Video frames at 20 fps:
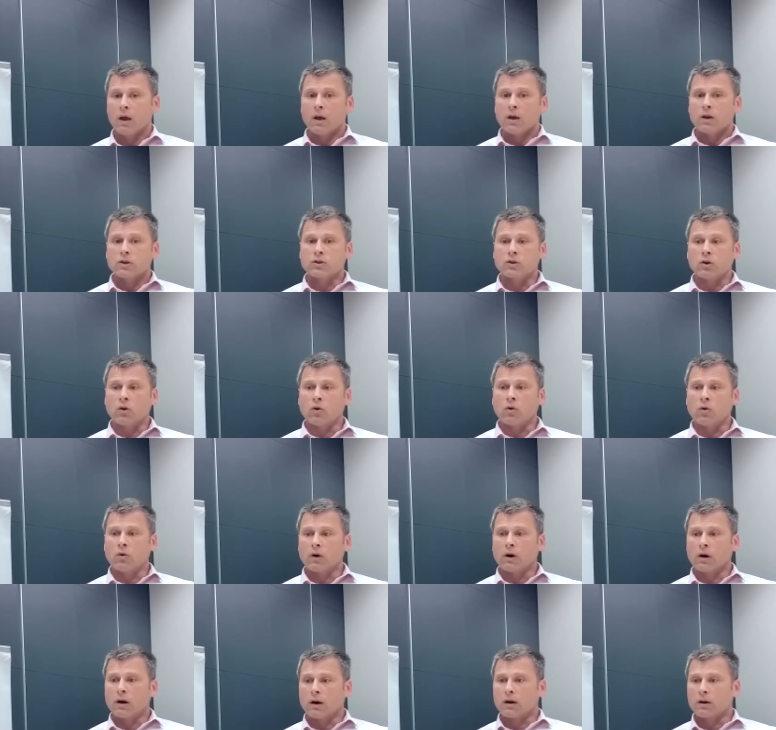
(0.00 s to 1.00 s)

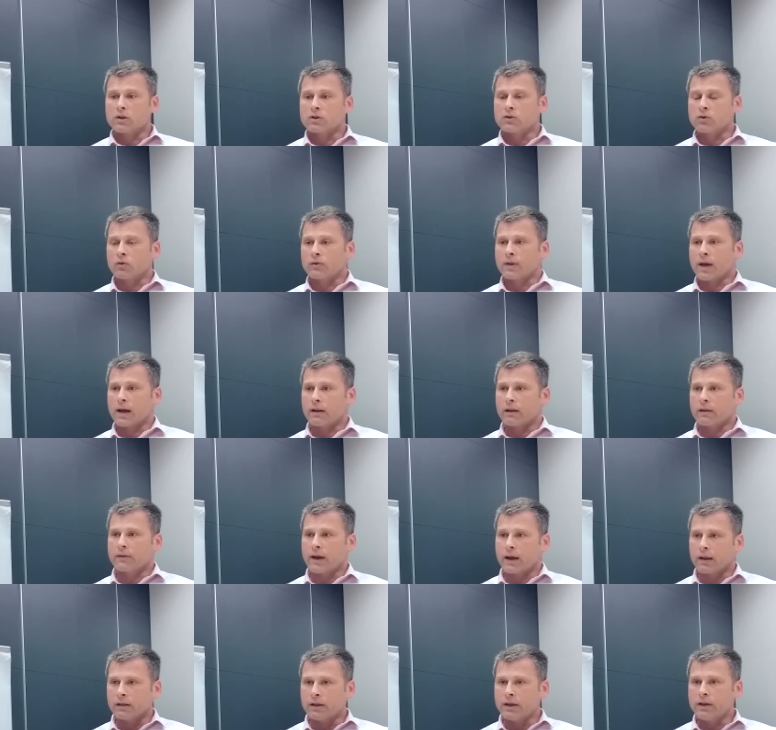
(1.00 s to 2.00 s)
So
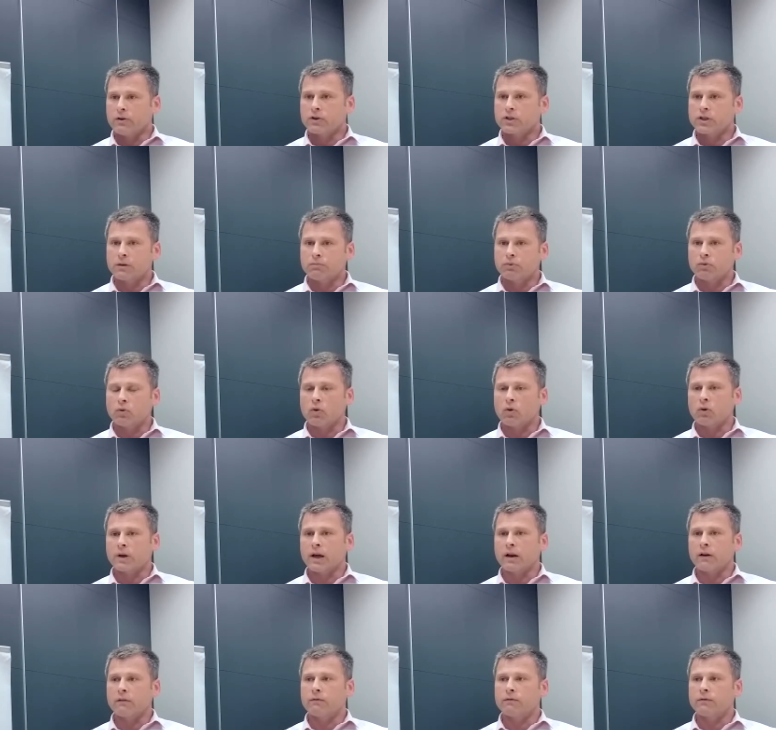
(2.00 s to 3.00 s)
that leadership role
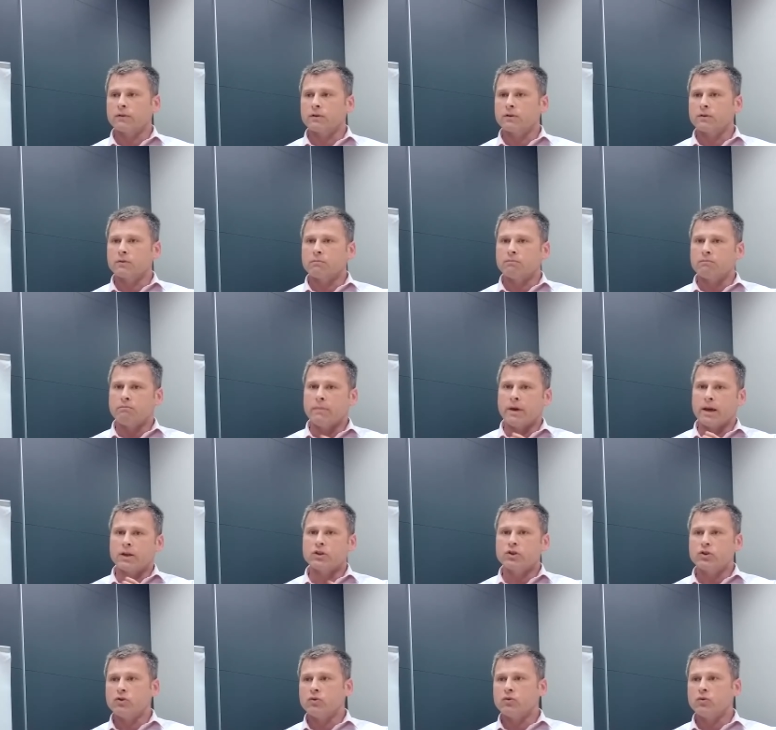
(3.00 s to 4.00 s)
kind of
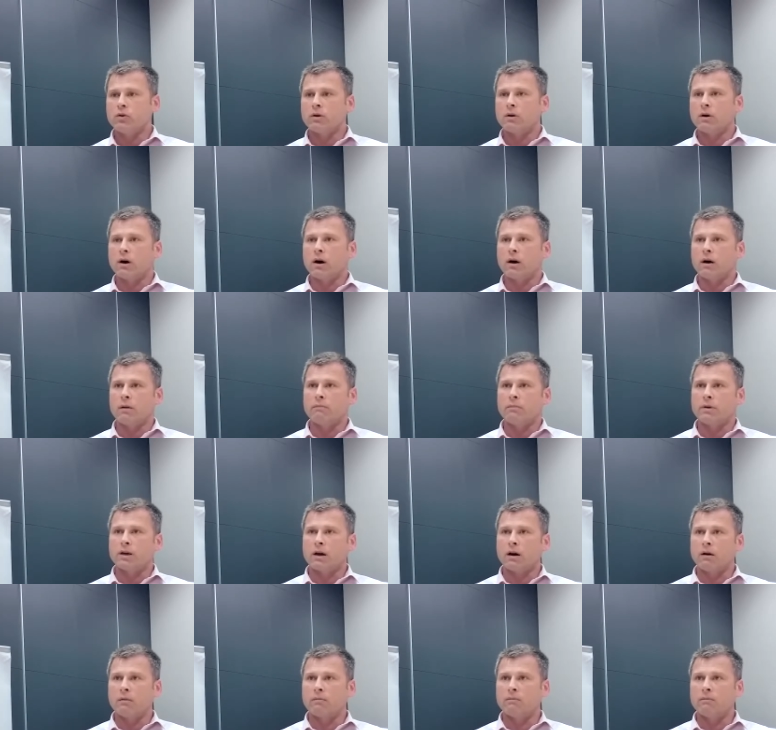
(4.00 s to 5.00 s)
makes you
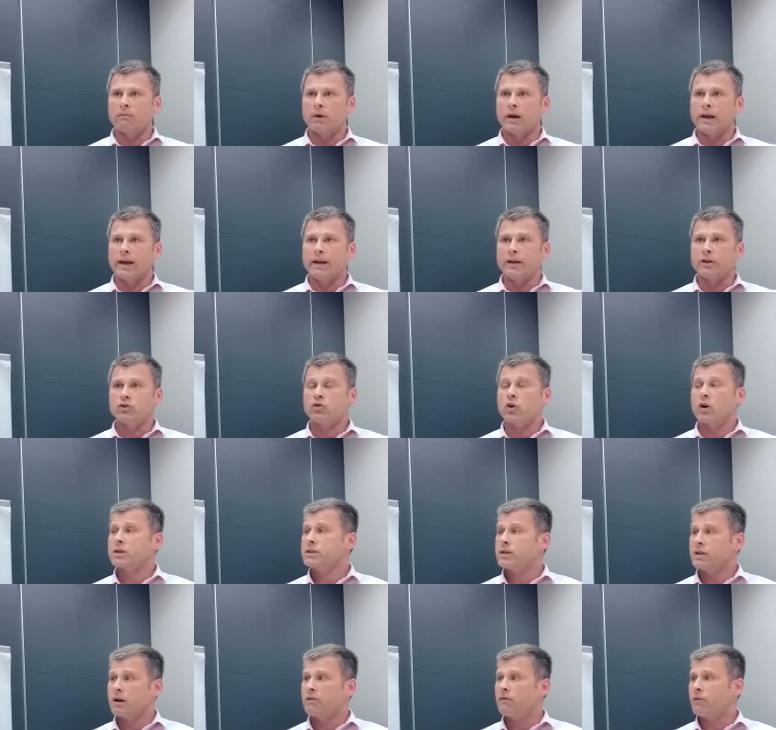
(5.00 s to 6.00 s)
become a
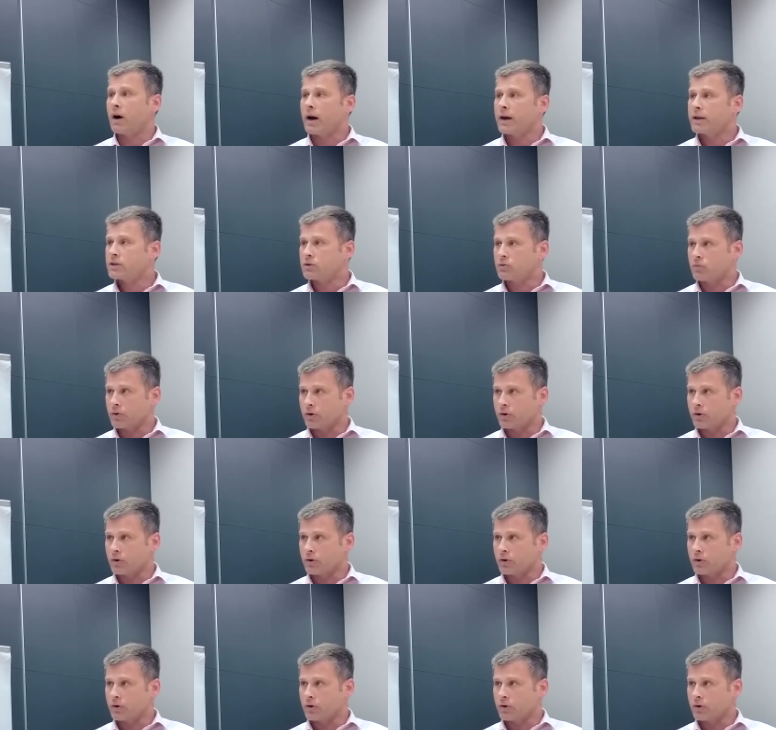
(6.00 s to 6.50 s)
trusted advisor with